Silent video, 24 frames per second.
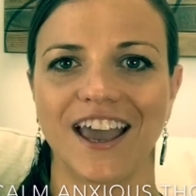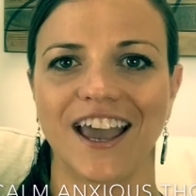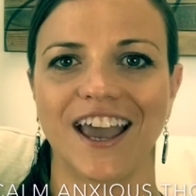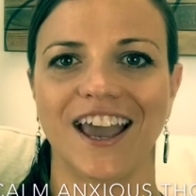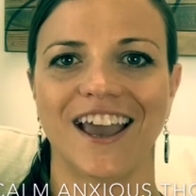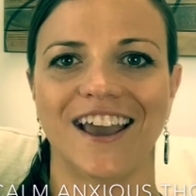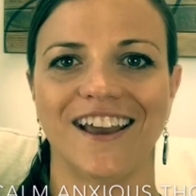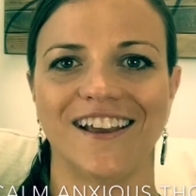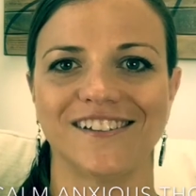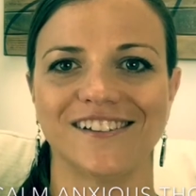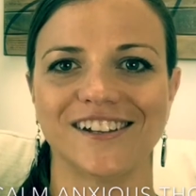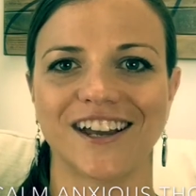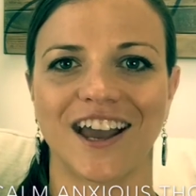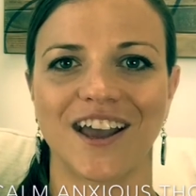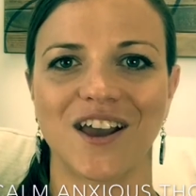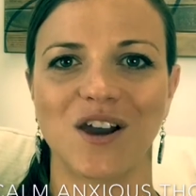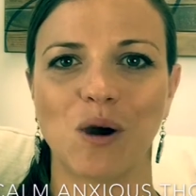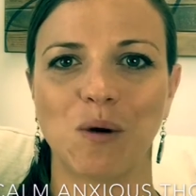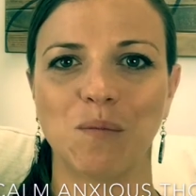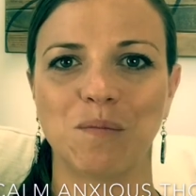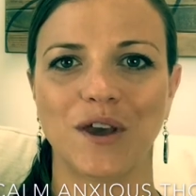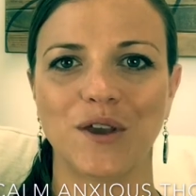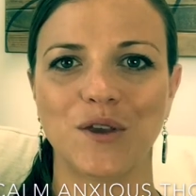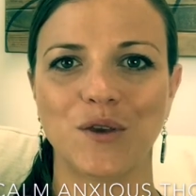and I
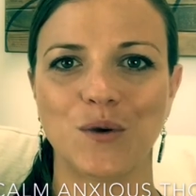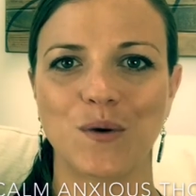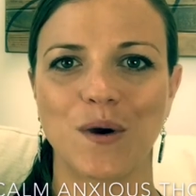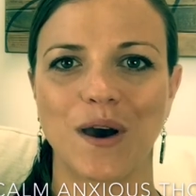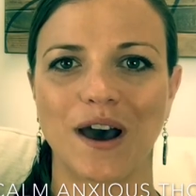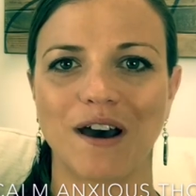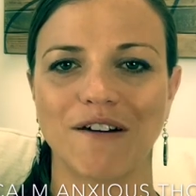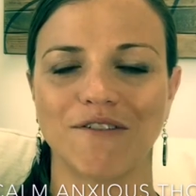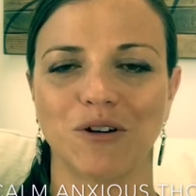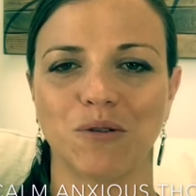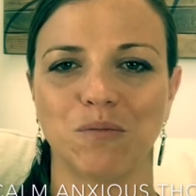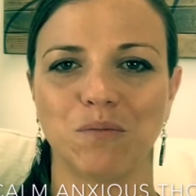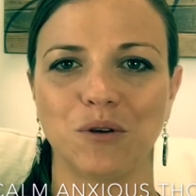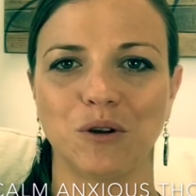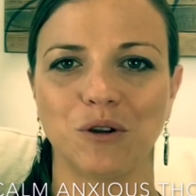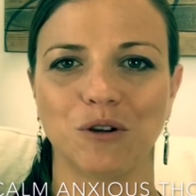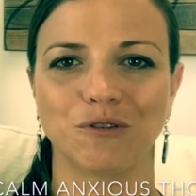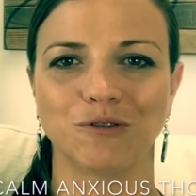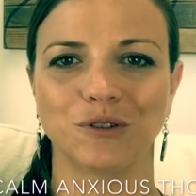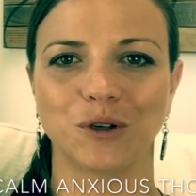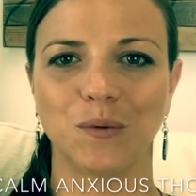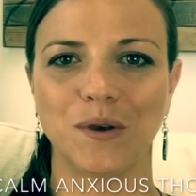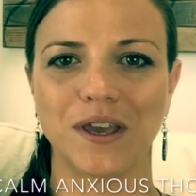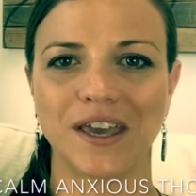hope that you have a
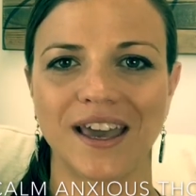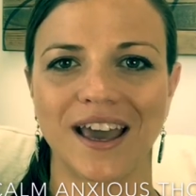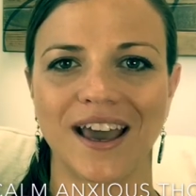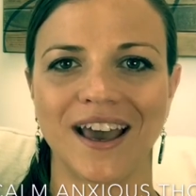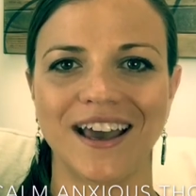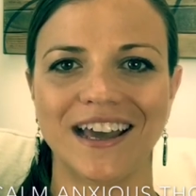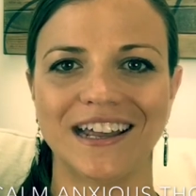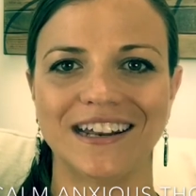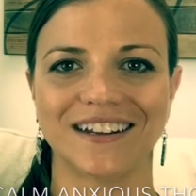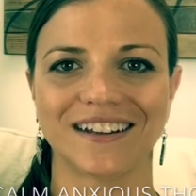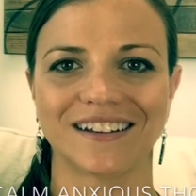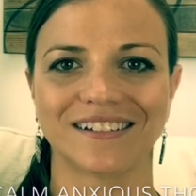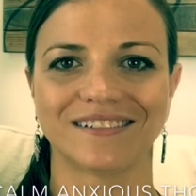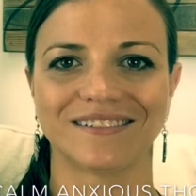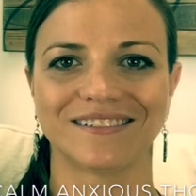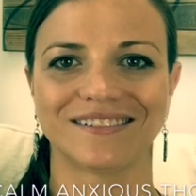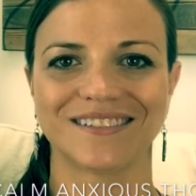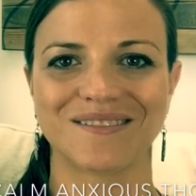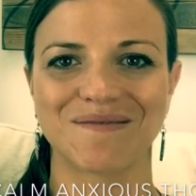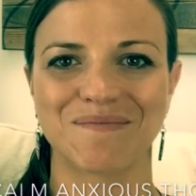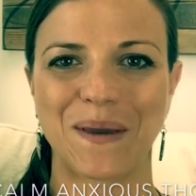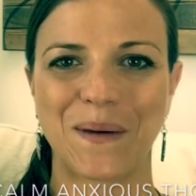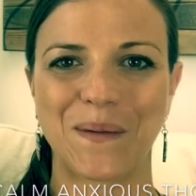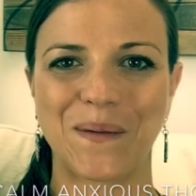beautiful week ahead.
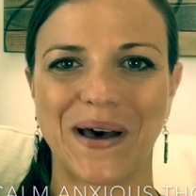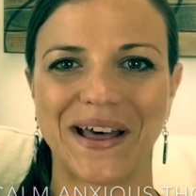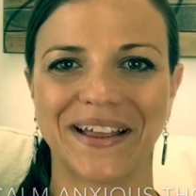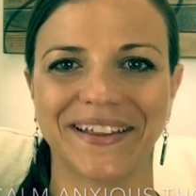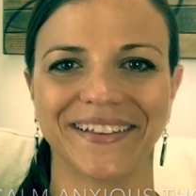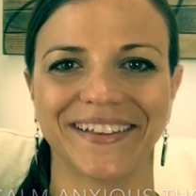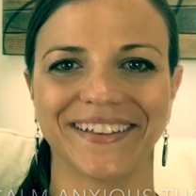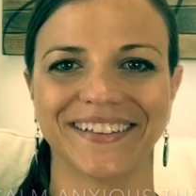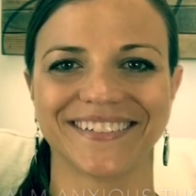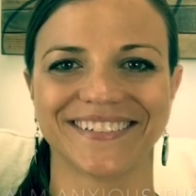Be well.